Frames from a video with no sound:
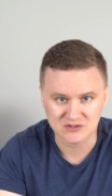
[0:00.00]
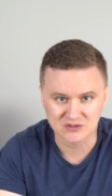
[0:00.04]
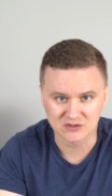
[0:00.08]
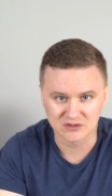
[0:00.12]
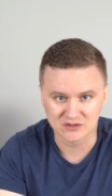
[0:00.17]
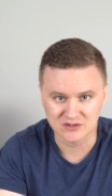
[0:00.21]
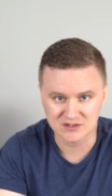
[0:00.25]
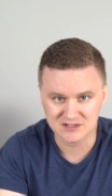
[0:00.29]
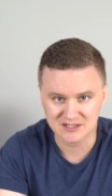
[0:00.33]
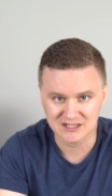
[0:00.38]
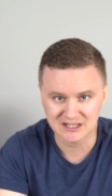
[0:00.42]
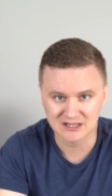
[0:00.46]
You know,
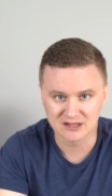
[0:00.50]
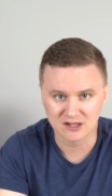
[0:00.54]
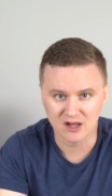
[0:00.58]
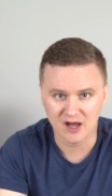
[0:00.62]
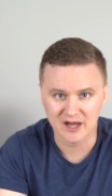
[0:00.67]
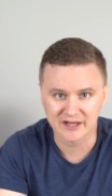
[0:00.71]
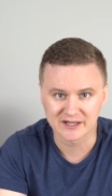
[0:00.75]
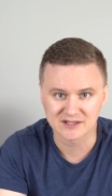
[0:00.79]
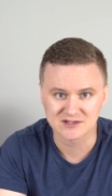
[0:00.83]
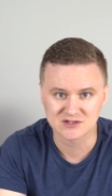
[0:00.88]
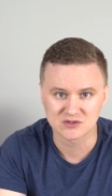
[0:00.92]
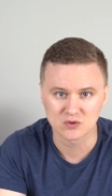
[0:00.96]
you see
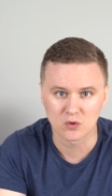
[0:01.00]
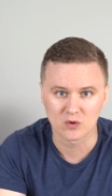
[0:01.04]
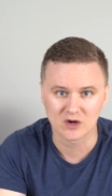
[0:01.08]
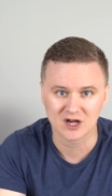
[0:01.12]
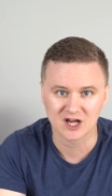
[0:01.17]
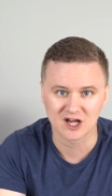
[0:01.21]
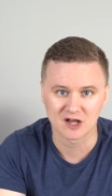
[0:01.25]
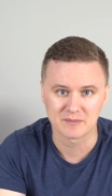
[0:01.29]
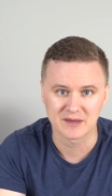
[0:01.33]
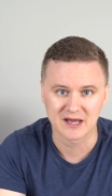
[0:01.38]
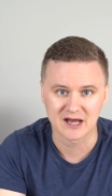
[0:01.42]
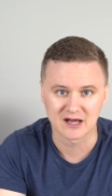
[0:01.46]
Linus
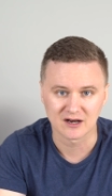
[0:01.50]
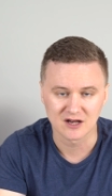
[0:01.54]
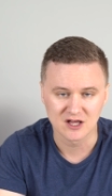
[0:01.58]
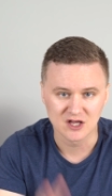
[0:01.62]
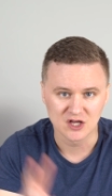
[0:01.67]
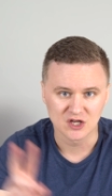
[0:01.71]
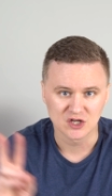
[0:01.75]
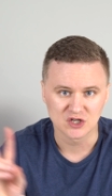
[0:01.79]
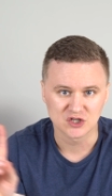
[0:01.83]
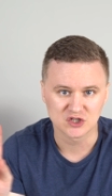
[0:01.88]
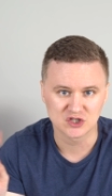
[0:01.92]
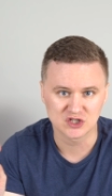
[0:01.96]
talking about
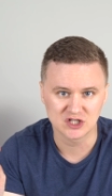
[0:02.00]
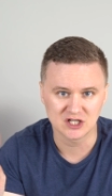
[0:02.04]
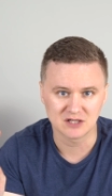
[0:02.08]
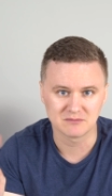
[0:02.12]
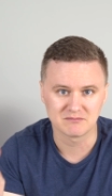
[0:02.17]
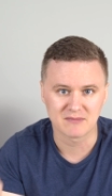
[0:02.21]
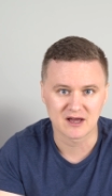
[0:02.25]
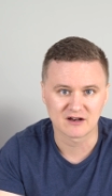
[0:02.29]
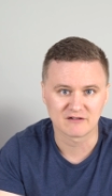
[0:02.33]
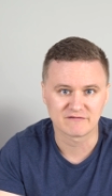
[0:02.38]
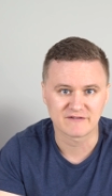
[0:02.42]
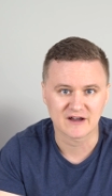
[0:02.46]
shit
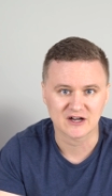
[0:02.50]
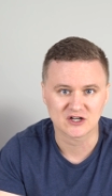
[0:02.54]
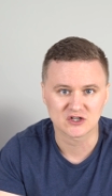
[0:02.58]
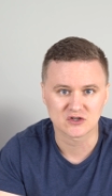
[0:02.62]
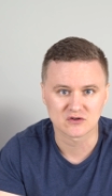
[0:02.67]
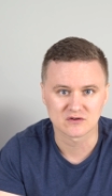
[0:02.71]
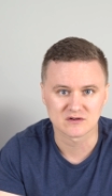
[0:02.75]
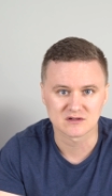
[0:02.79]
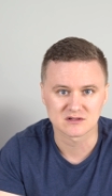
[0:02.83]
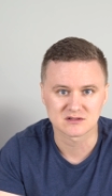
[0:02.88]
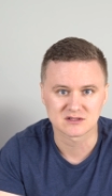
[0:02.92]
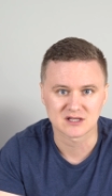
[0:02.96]

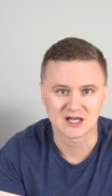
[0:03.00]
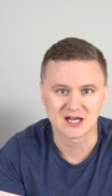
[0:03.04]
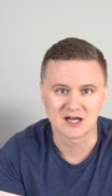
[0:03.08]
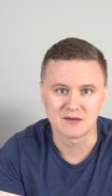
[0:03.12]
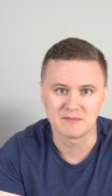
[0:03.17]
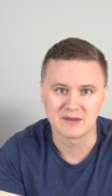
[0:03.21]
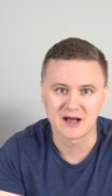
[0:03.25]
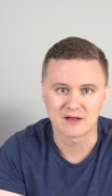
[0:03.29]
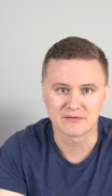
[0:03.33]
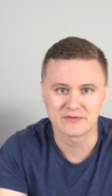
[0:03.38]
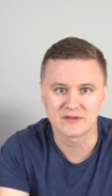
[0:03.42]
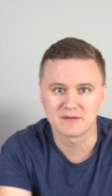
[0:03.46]
manufacturers say
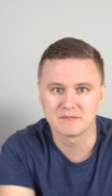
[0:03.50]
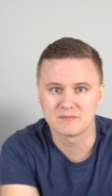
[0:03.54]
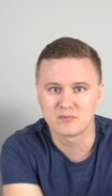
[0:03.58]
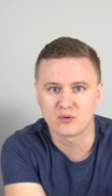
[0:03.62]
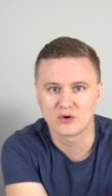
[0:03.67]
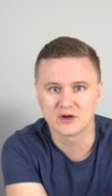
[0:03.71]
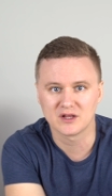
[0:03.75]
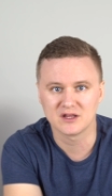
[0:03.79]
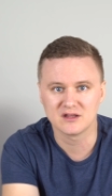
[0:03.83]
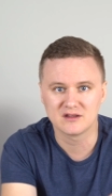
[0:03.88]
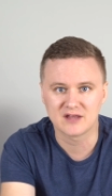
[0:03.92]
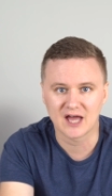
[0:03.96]
about them
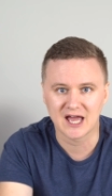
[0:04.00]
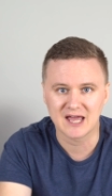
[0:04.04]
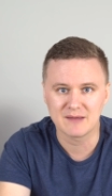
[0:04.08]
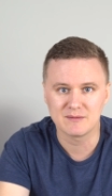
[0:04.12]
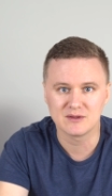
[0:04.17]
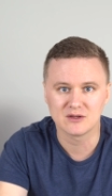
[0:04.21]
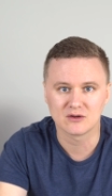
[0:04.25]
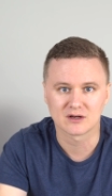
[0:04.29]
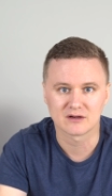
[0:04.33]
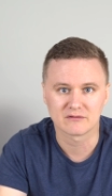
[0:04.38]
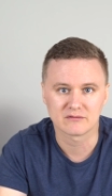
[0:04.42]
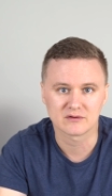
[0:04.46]
putting
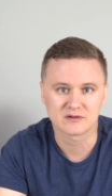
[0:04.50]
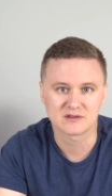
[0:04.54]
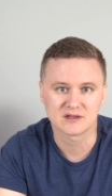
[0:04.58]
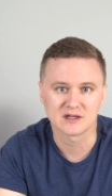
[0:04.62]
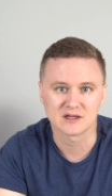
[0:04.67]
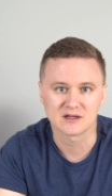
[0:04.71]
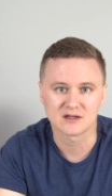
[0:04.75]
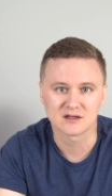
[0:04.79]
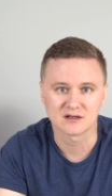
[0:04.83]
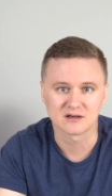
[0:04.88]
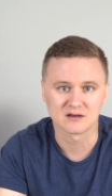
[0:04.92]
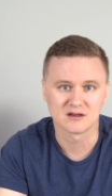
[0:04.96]
gaming on
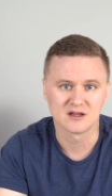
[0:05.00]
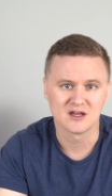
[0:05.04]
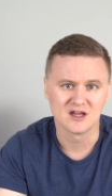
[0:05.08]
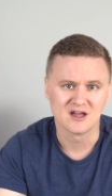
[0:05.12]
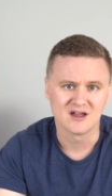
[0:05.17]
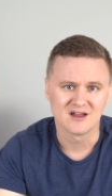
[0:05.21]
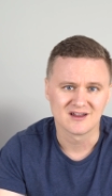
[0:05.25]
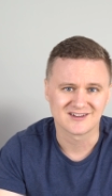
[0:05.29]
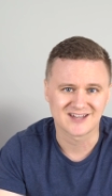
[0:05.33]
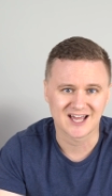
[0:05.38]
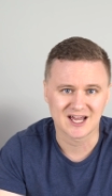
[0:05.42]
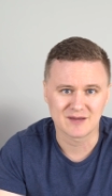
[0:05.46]
everything, and
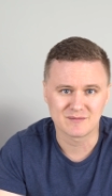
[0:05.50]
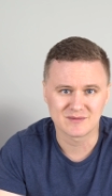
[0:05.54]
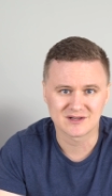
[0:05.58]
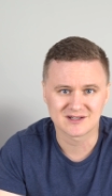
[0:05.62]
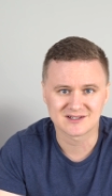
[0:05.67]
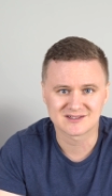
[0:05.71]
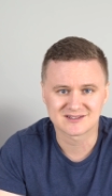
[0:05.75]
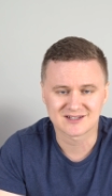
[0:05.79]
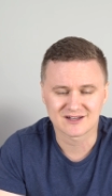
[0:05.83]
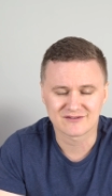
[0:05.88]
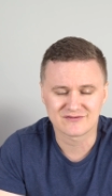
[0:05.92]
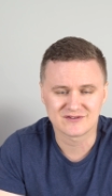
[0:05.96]

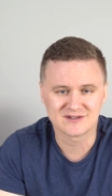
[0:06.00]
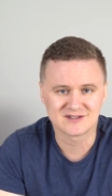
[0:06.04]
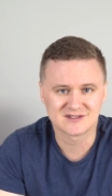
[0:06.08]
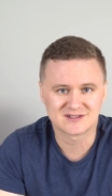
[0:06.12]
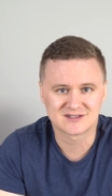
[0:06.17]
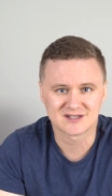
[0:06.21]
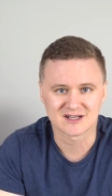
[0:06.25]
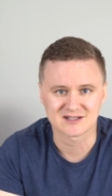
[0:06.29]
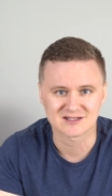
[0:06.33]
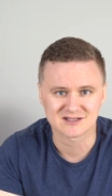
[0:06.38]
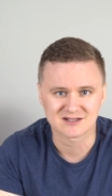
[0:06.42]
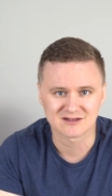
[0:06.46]
gaming stuff is
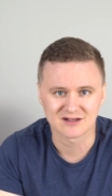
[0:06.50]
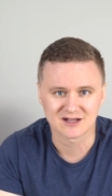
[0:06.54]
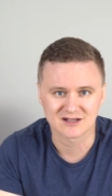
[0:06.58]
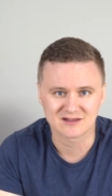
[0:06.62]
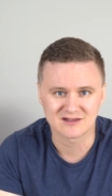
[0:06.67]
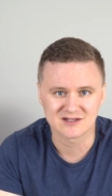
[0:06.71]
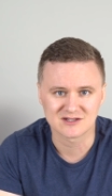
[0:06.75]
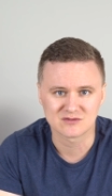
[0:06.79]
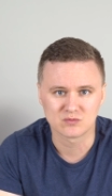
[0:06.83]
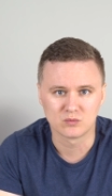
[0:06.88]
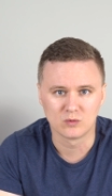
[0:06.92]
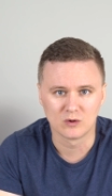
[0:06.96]
just like
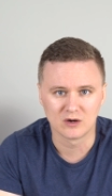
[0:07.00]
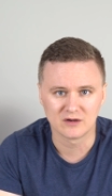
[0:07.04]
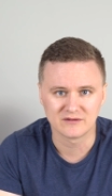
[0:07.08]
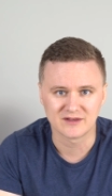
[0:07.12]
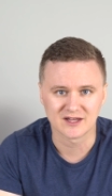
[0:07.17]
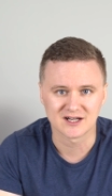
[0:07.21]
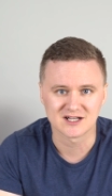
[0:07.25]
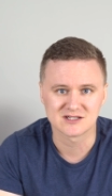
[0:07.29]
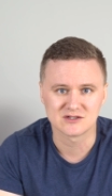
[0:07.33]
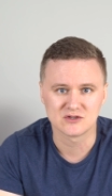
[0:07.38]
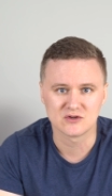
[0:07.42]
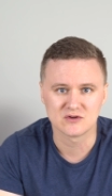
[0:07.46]
this word
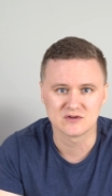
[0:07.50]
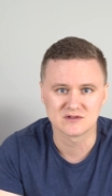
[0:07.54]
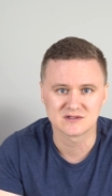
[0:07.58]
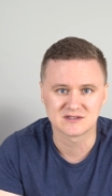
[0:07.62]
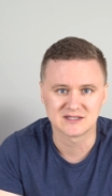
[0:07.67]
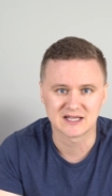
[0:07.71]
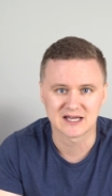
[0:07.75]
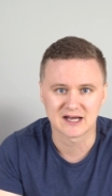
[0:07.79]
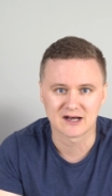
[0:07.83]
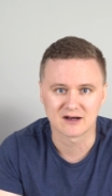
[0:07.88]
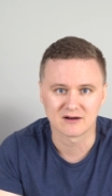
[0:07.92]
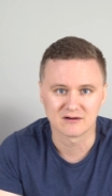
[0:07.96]
that is used
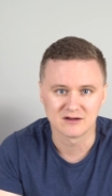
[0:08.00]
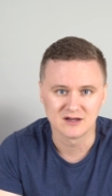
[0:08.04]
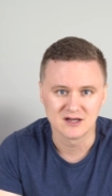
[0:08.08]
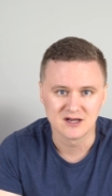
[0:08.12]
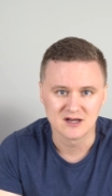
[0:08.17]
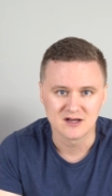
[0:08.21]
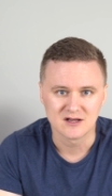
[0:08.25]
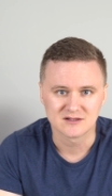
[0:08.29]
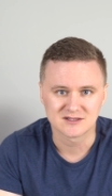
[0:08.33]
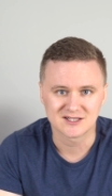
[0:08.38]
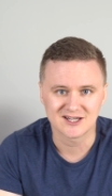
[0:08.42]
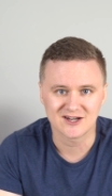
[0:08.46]
now
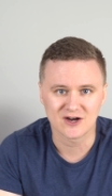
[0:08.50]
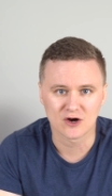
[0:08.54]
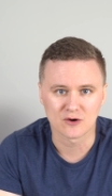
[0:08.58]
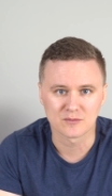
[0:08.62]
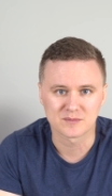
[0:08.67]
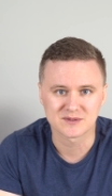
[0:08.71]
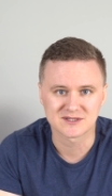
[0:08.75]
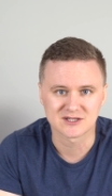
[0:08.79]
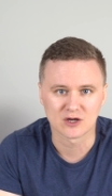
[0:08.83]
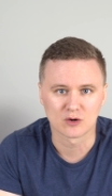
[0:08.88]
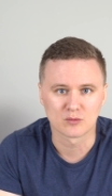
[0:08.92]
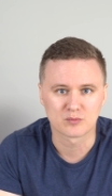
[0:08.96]
to
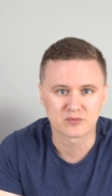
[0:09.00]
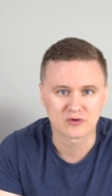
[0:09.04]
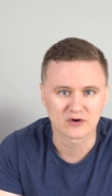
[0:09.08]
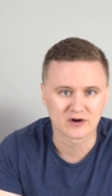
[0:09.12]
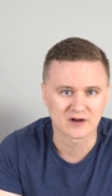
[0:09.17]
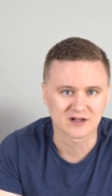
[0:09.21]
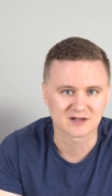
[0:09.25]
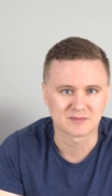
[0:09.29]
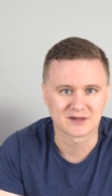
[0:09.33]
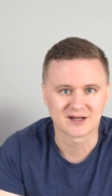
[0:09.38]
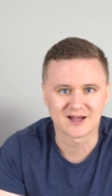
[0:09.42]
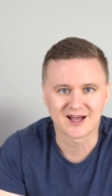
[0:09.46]
help sell
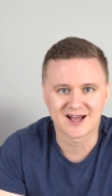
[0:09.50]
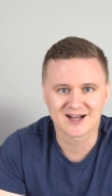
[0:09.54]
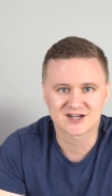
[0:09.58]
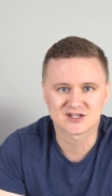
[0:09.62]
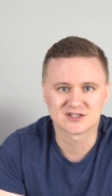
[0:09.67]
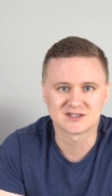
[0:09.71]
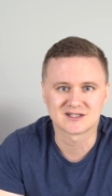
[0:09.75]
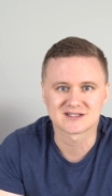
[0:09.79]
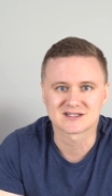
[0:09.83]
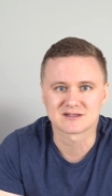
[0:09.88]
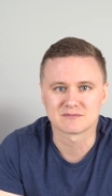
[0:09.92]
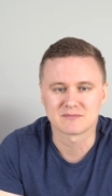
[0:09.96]
product, but it
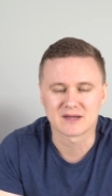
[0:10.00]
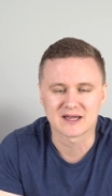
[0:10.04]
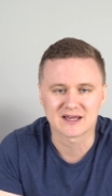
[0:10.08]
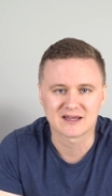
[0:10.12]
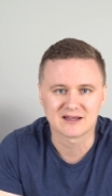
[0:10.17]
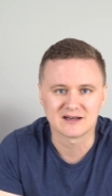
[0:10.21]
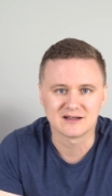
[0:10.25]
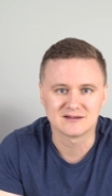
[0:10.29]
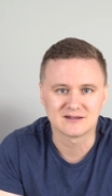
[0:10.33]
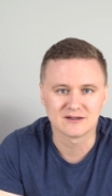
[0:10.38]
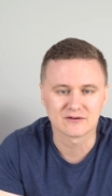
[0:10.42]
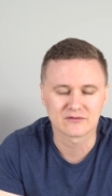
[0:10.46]
actually doesn't make
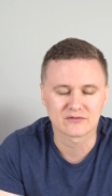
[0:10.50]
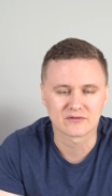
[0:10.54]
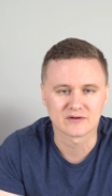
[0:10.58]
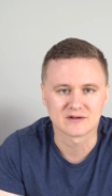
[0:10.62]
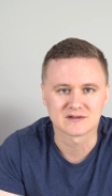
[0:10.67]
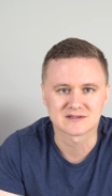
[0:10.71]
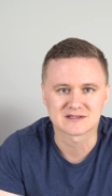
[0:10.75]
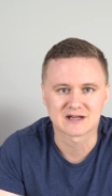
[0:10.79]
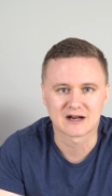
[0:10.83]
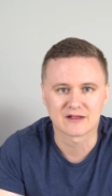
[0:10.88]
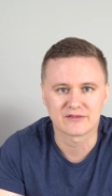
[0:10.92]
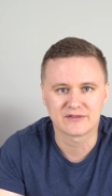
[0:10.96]
any
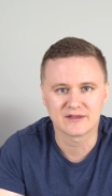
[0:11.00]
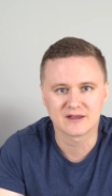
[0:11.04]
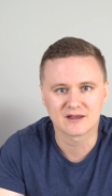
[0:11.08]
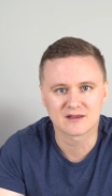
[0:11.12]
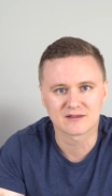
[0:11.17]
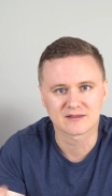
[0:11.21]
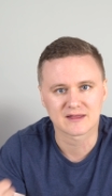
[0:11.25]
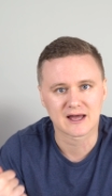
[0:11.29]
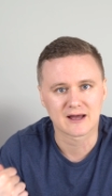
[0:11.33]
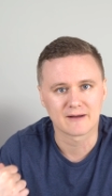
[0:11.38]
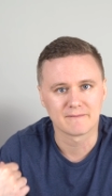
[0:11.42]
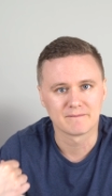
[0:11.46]
difference. And I
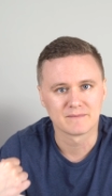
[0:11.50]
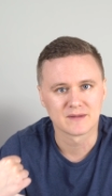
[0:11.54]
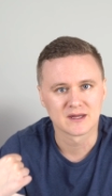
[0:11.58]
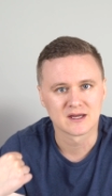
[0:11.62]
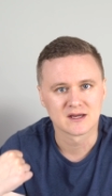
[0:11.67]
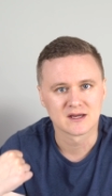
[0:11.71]
think that